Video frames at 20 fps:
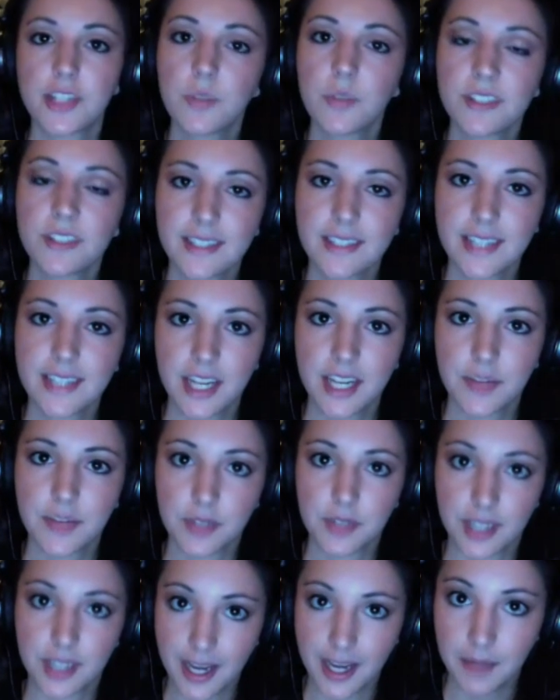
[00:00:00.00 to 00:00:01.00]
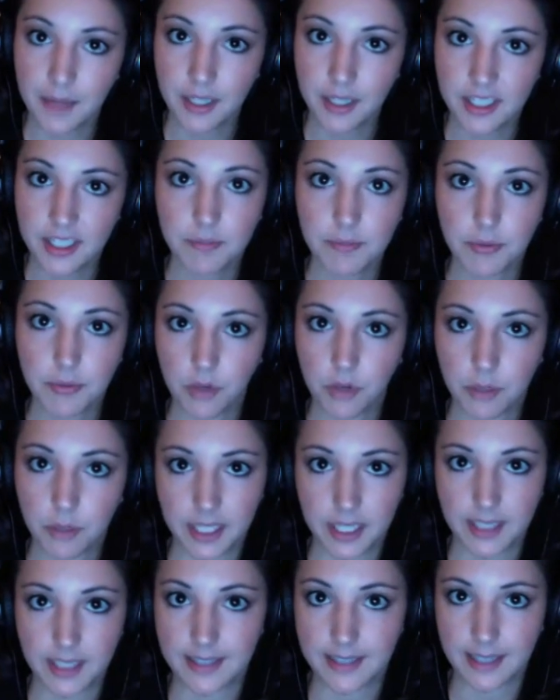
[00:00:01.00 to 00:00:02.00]
Jason was detained for 9 months
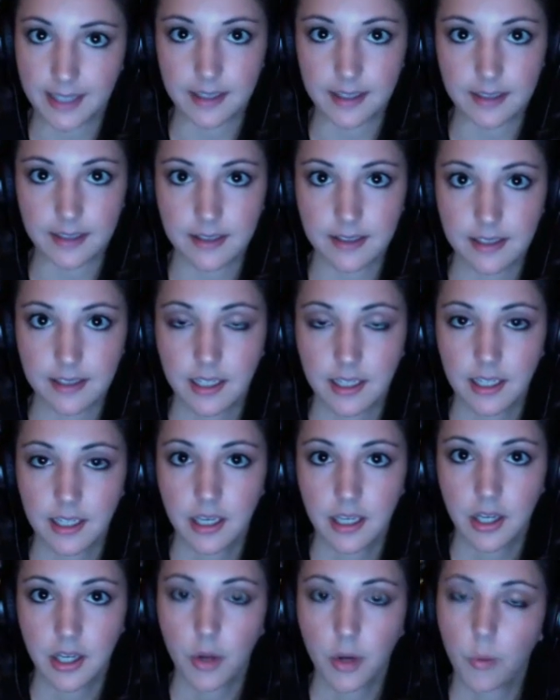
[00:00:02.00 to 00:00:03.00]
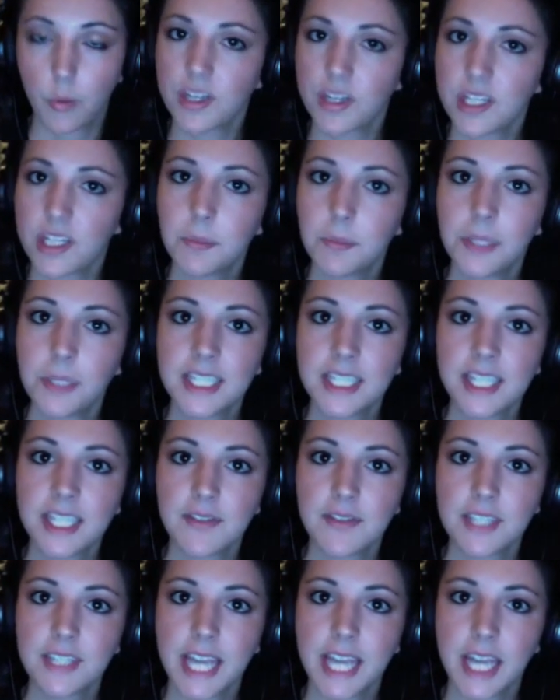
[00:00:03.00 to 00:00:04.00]
before being sentenced. What did the
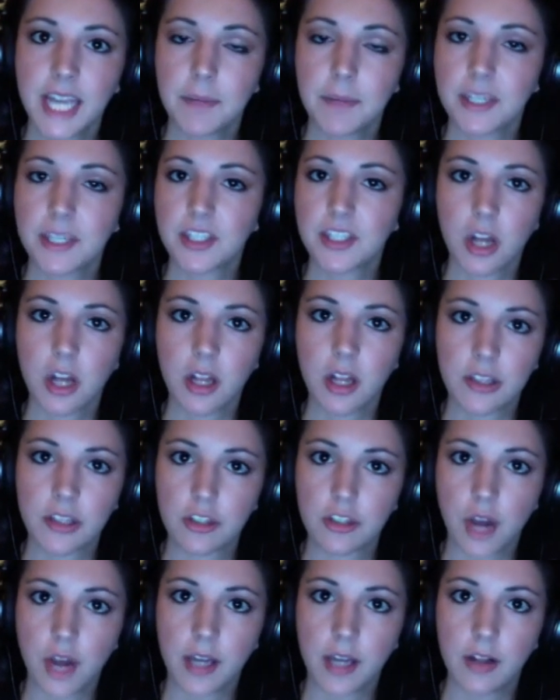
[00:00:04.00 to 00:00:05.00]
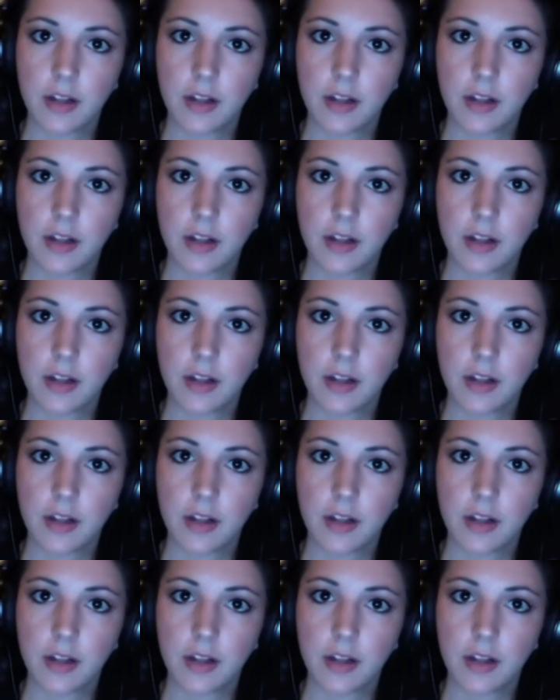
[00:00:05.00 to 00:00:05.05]
police have to gain by stalling the